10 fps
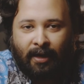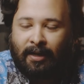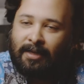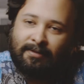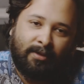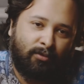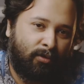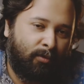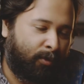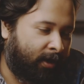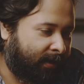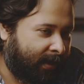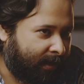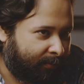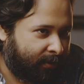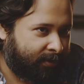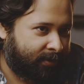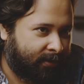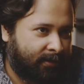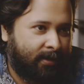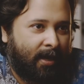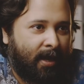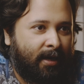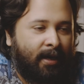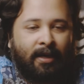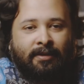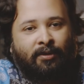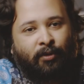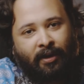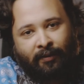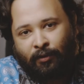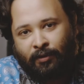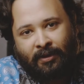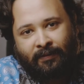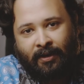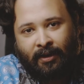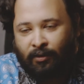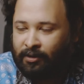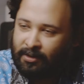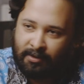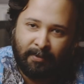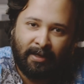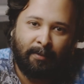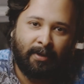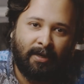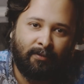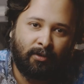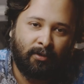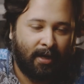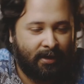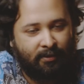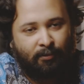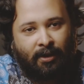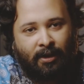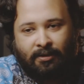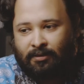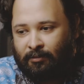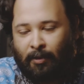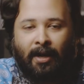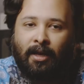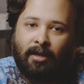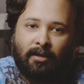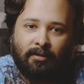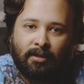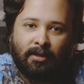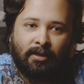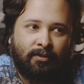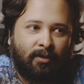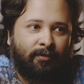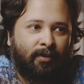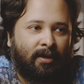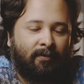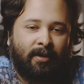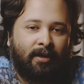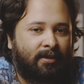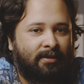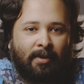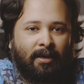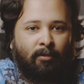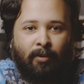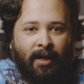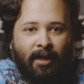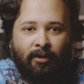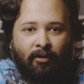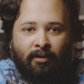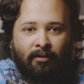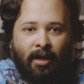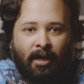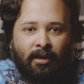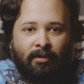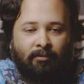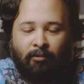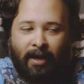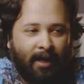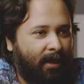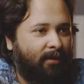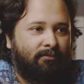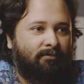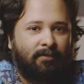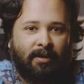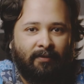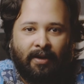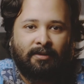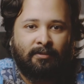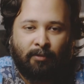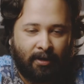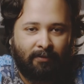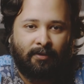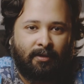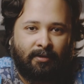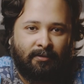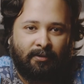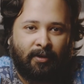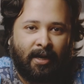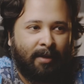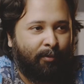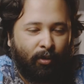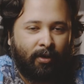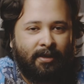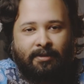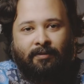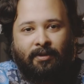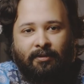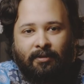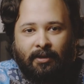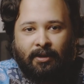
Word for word: it has the 2.8 aperture and it has the 24 to 70 which is medium telephoto as well as wide angle so if you're covering doesn't matter wedding or any wedding events whatever you're getting portraits even